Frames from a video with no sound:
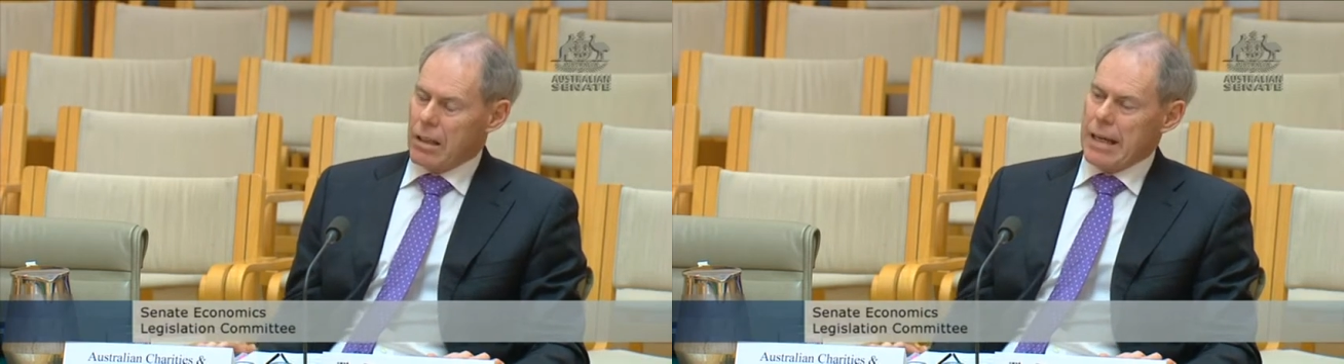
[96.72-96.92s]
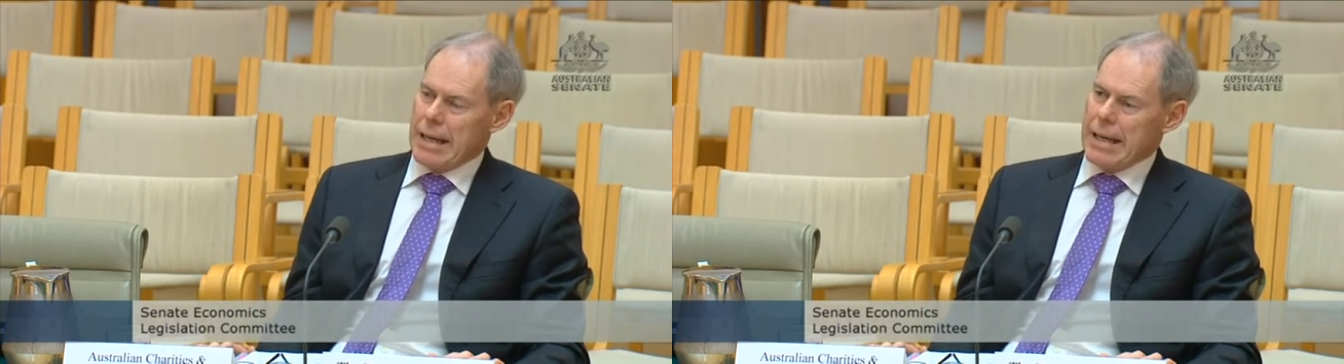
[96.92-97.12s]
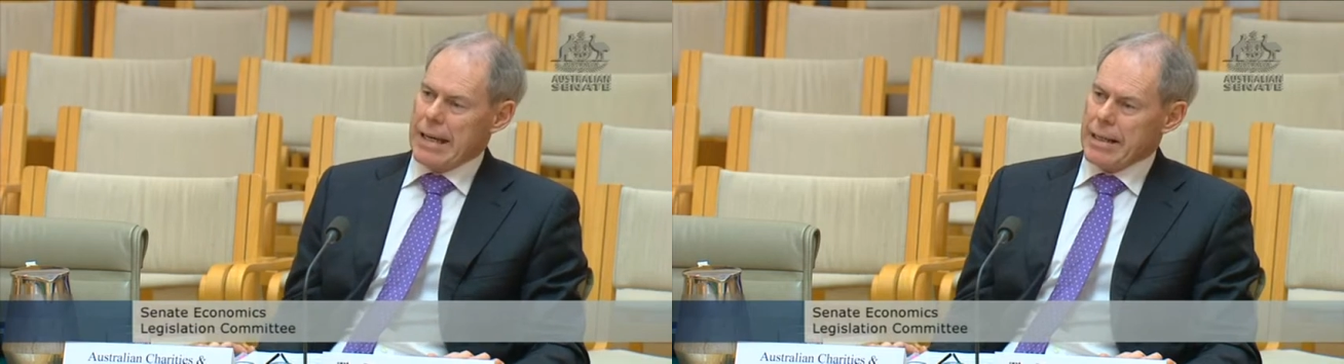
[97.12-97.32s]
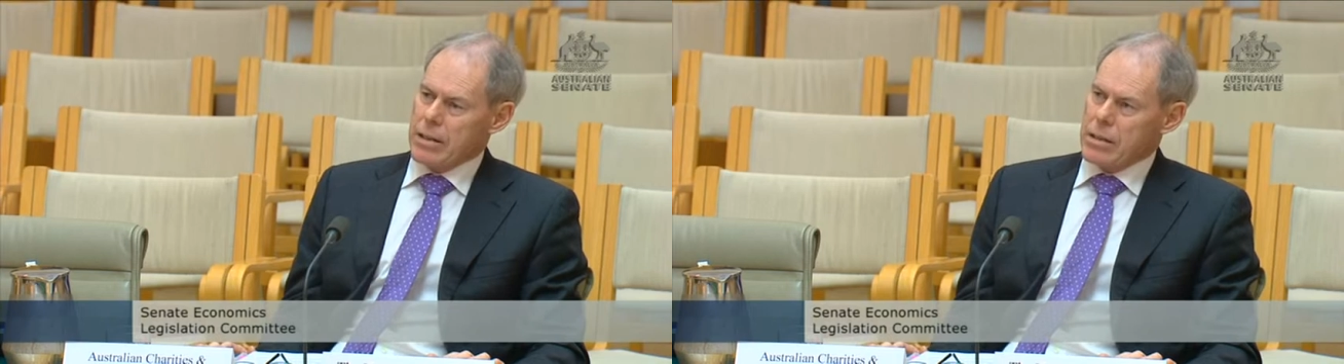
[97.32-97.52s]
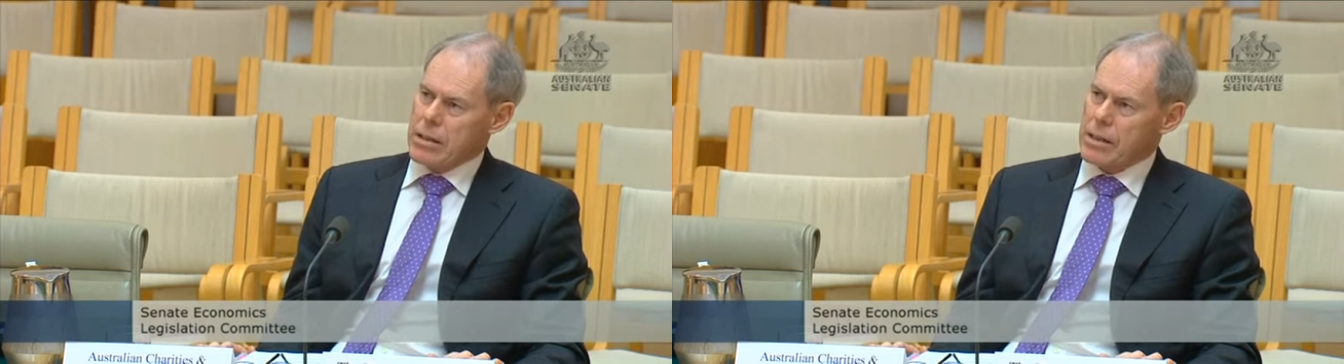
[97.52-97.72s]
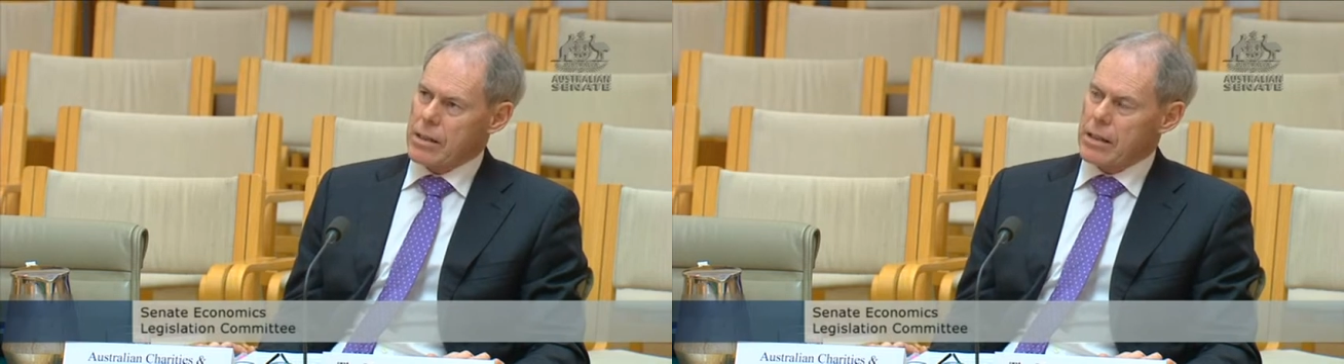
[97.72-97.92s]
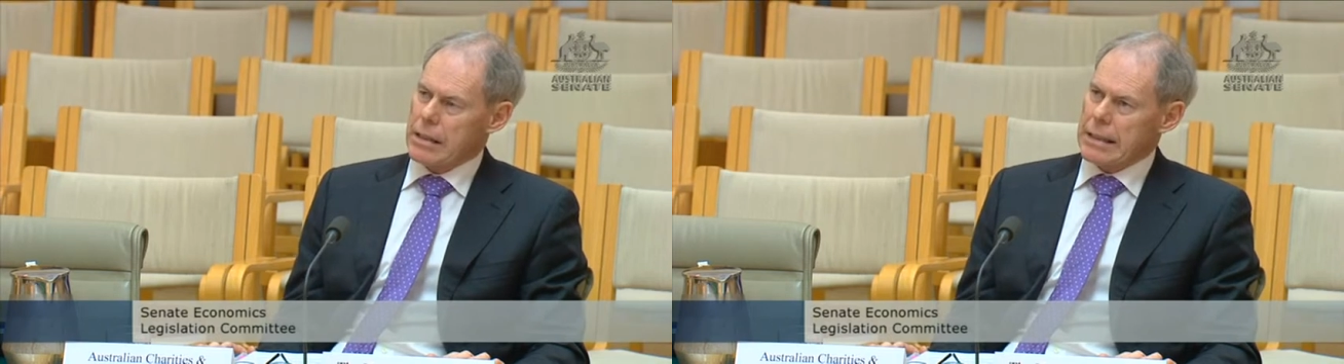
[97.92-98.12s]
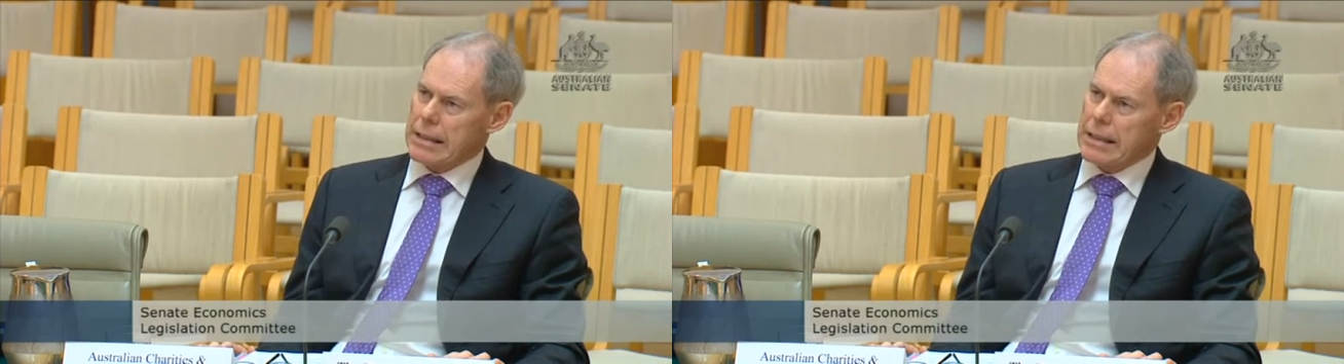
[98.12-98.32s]
And,
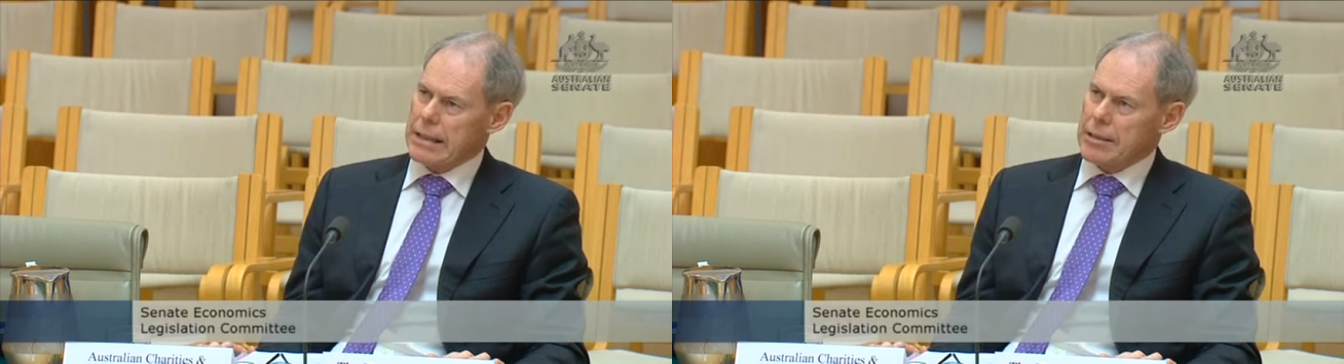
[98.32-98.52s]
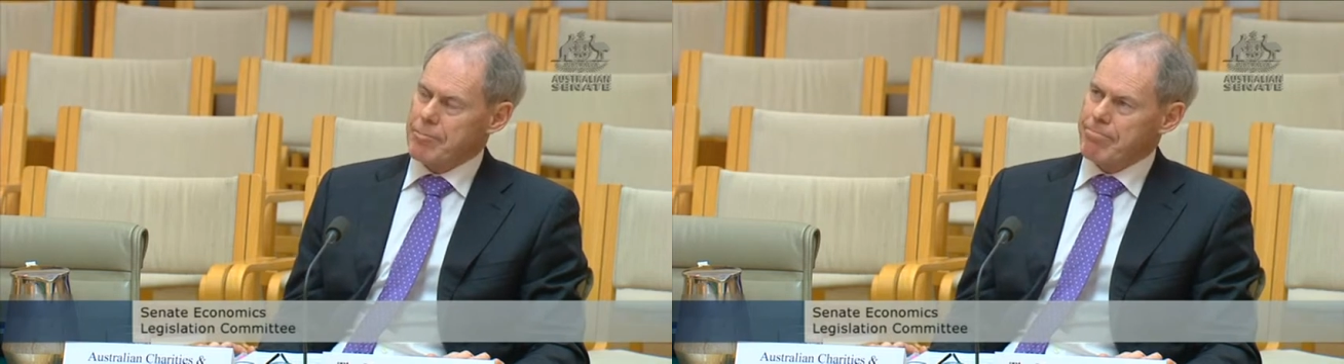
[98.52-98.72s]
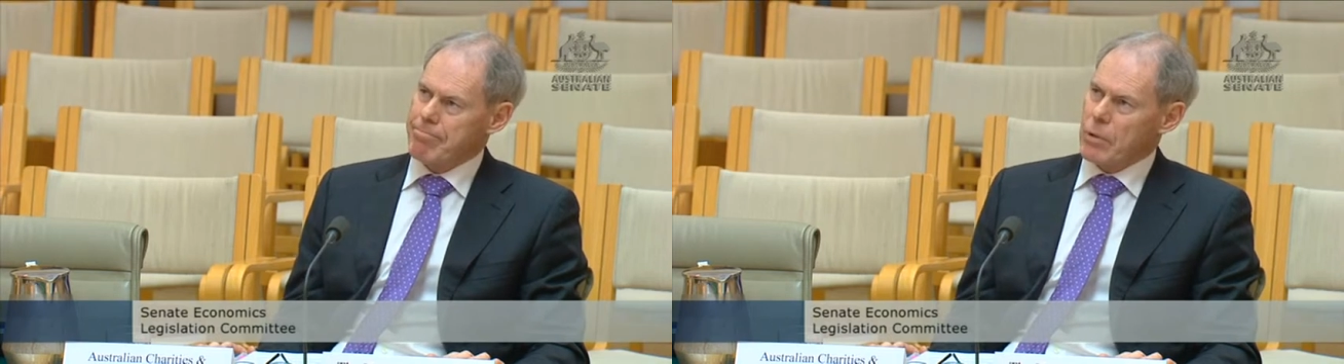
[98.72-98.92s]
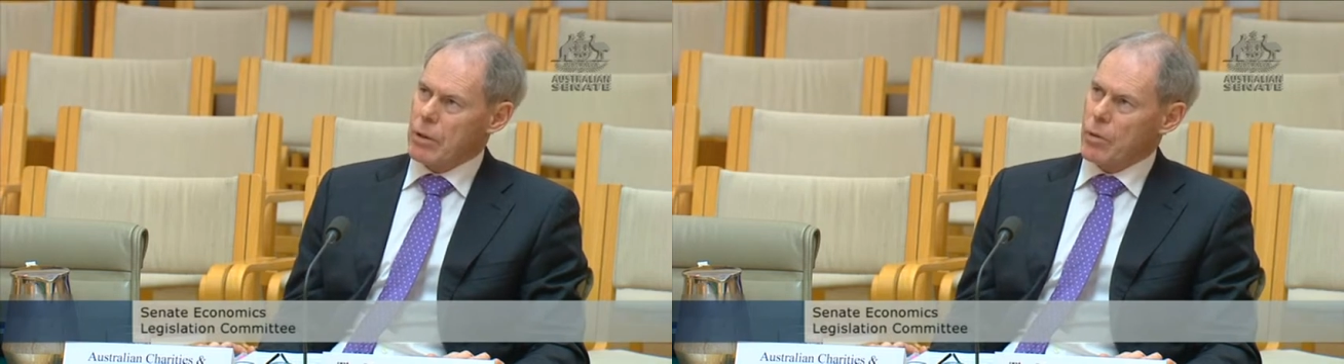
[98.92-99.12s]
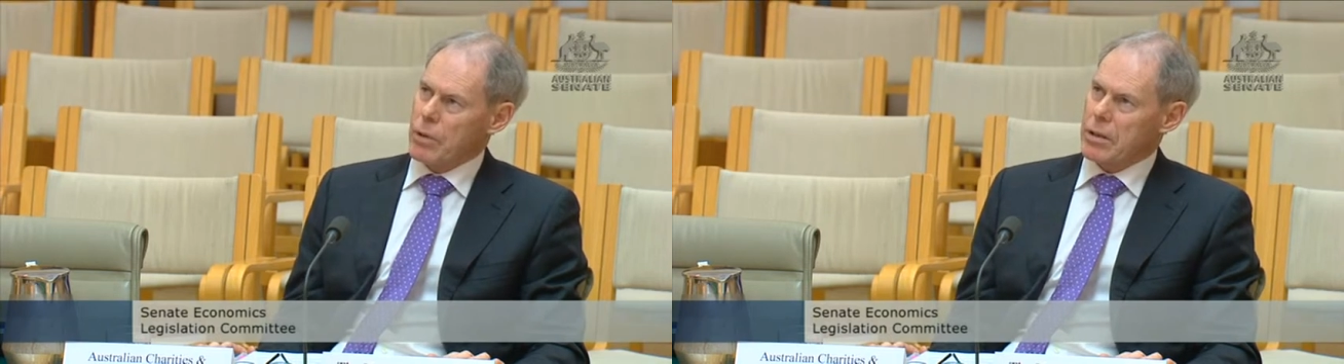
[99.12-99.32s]
we